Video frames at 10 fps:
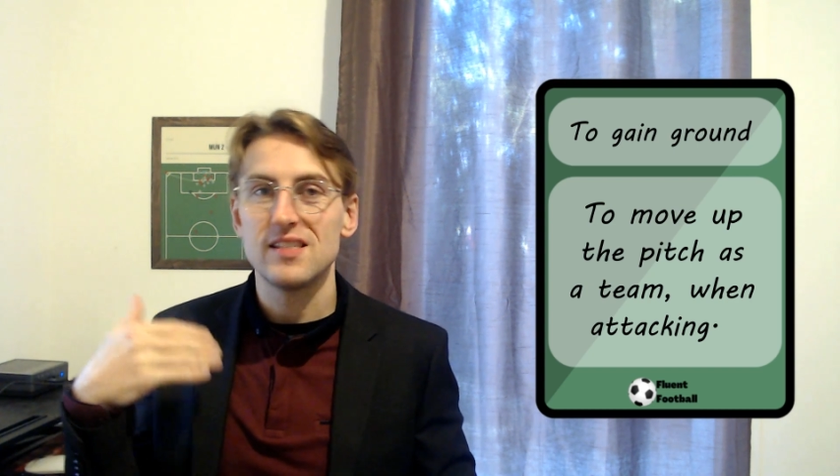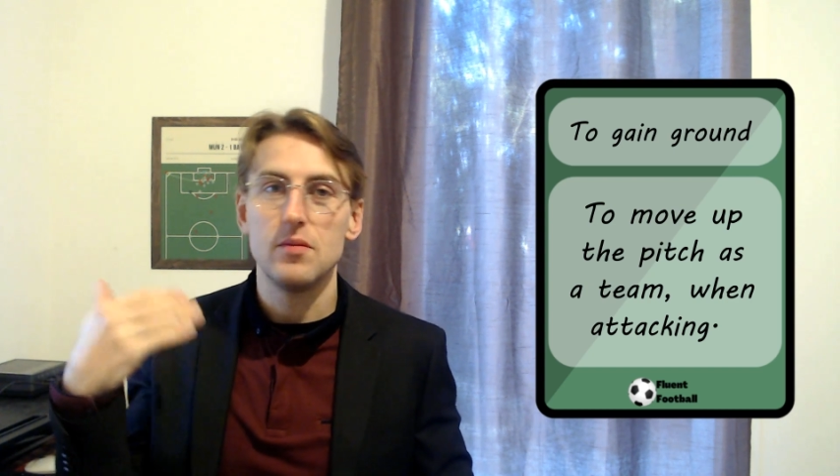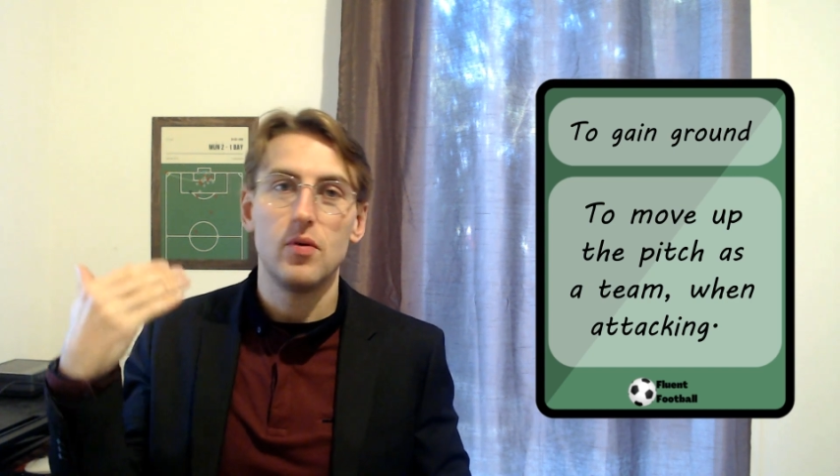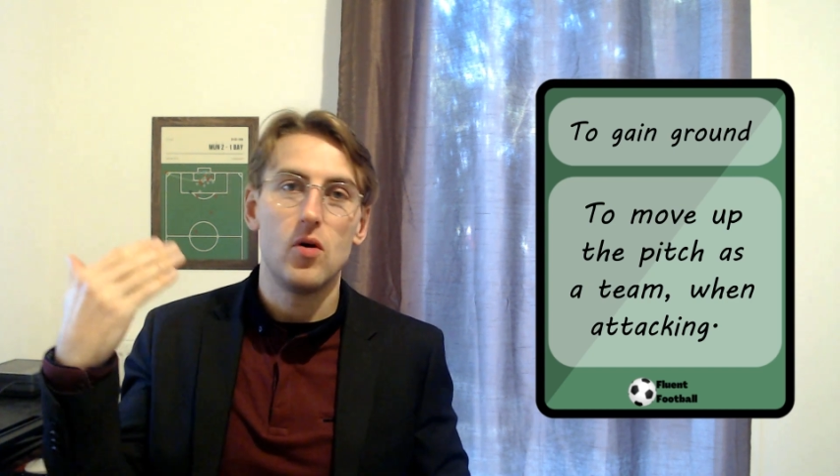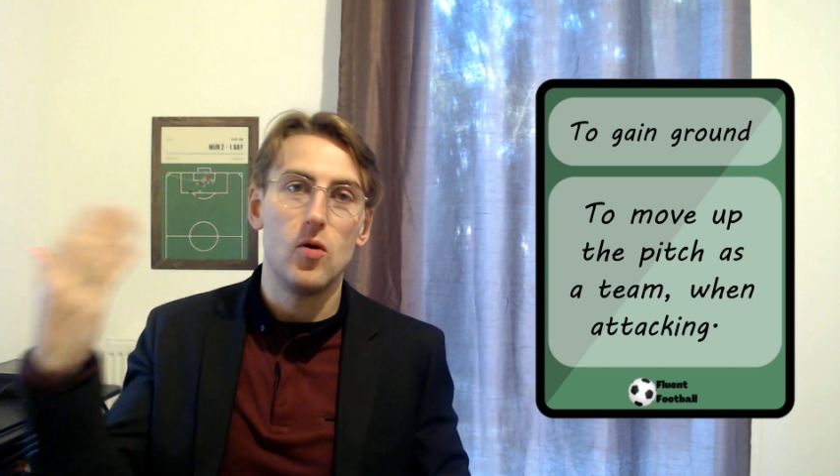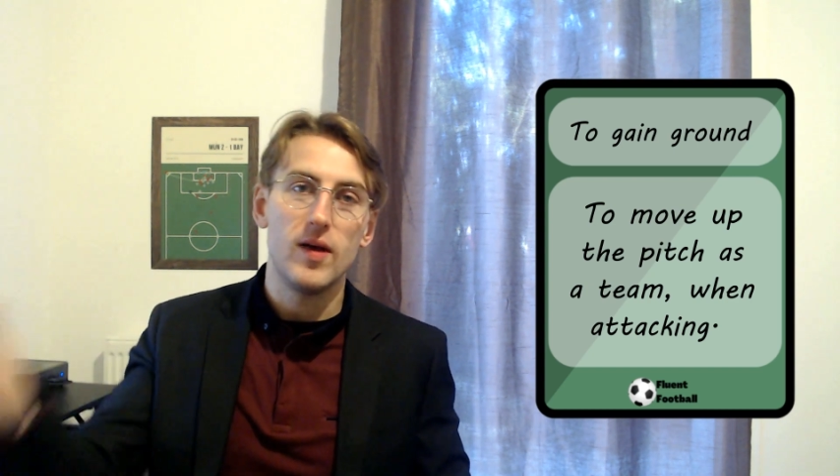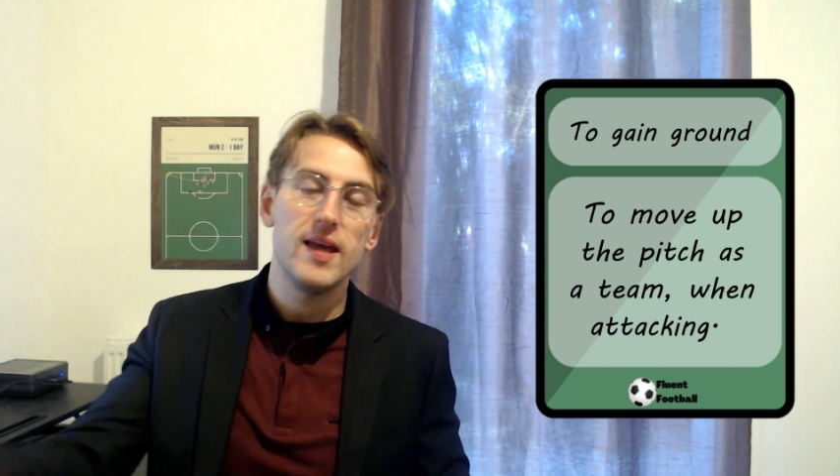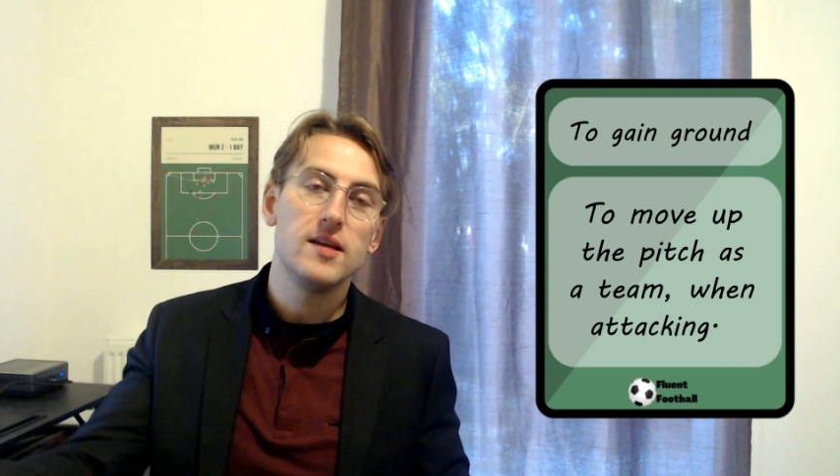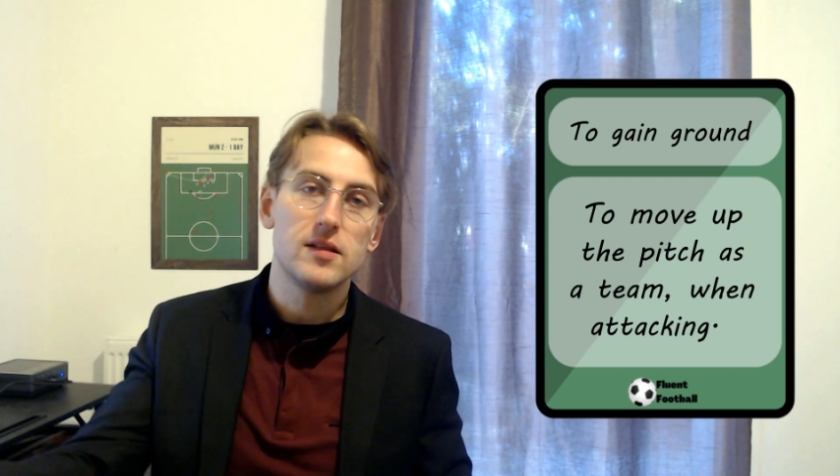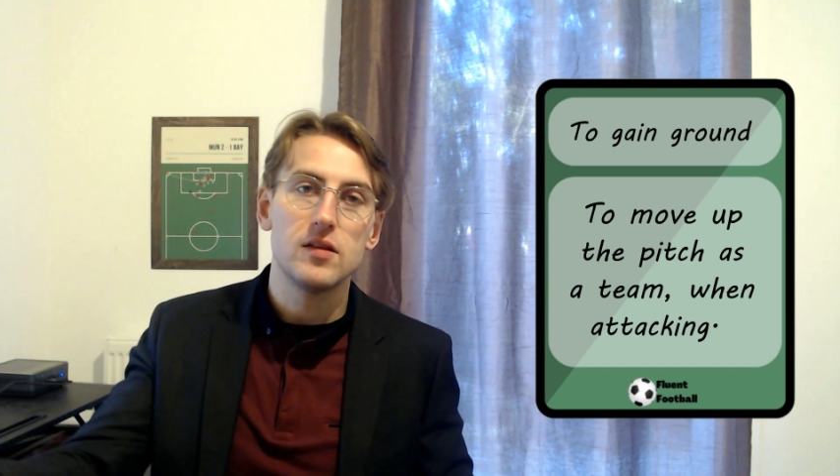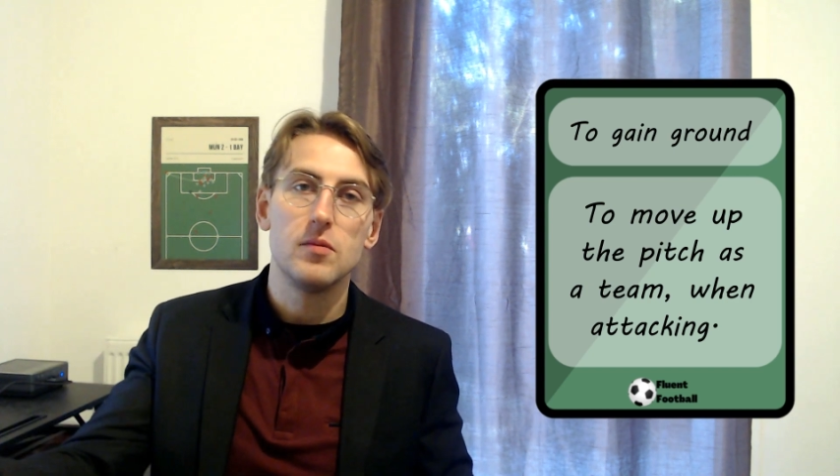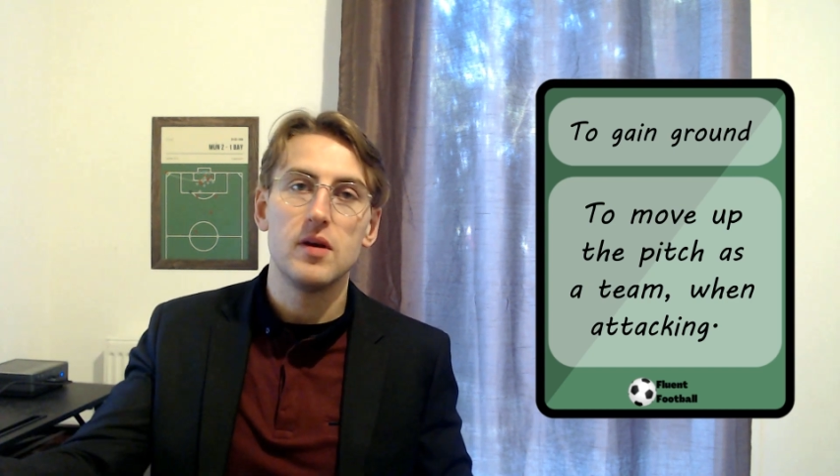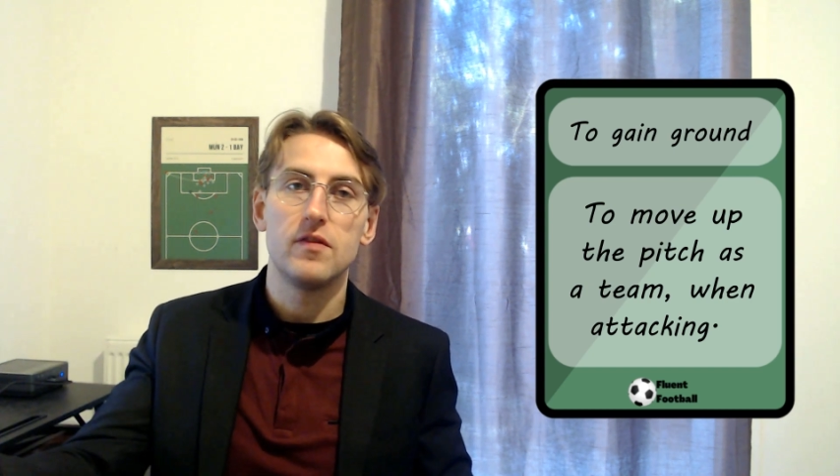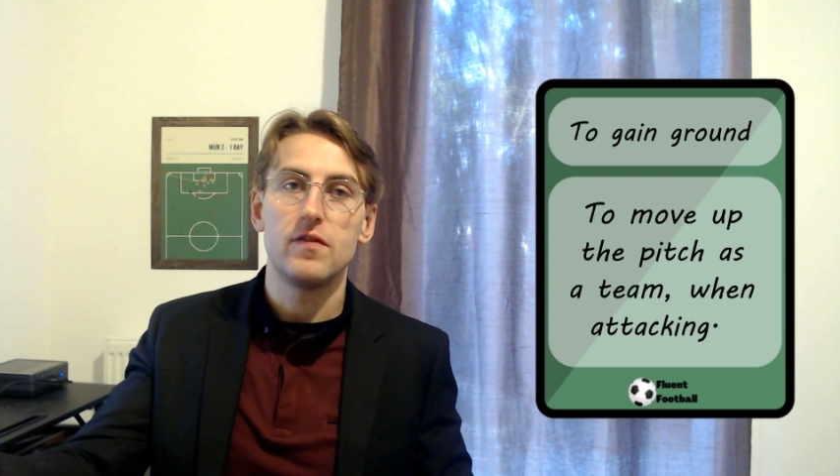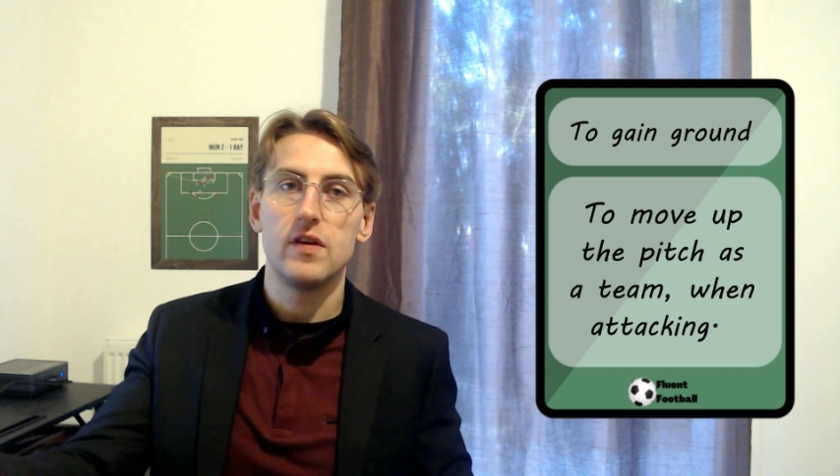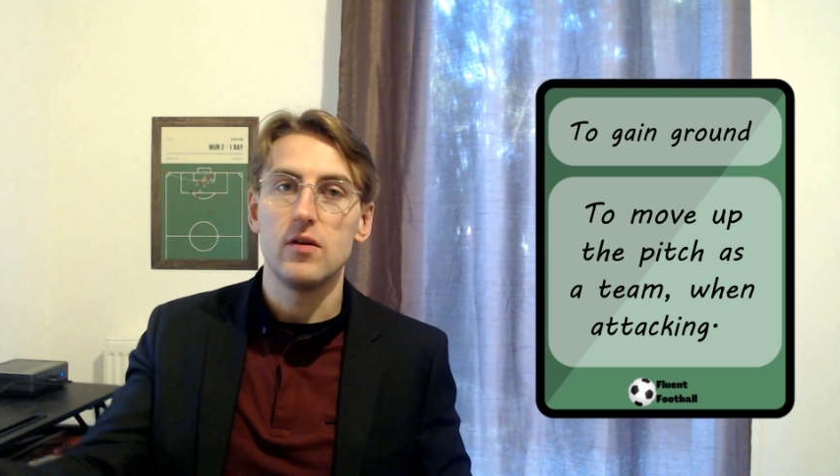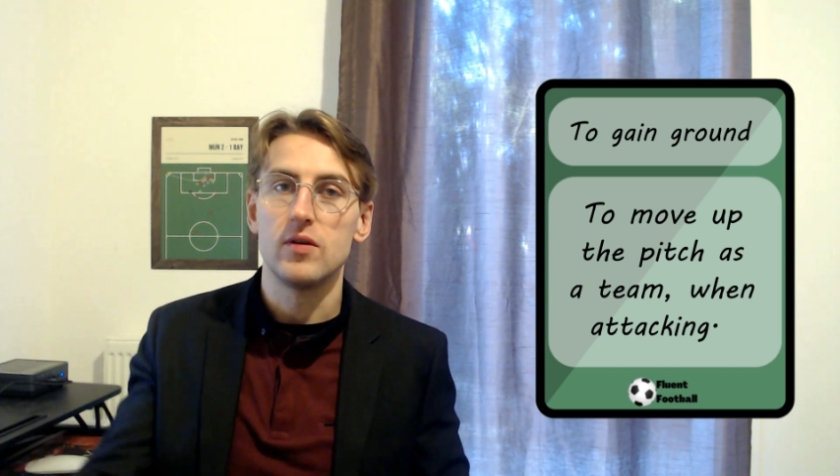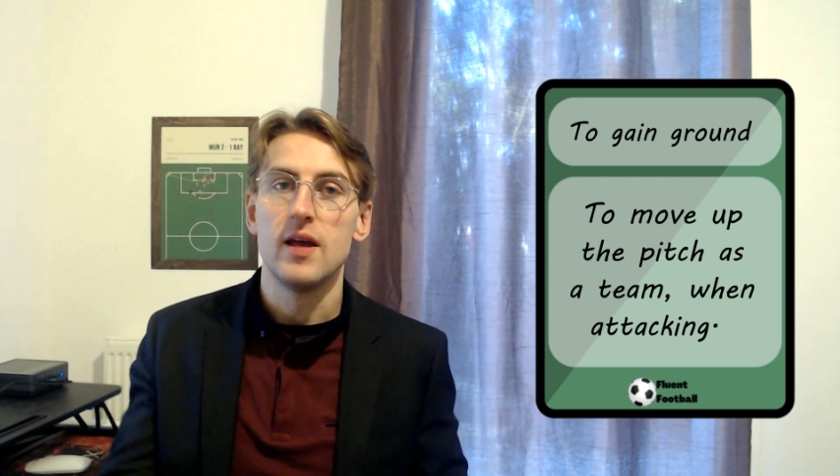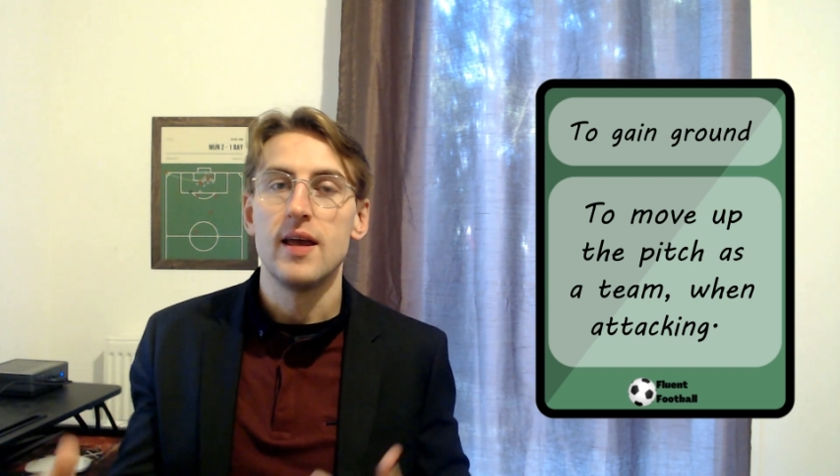the ball into the midfield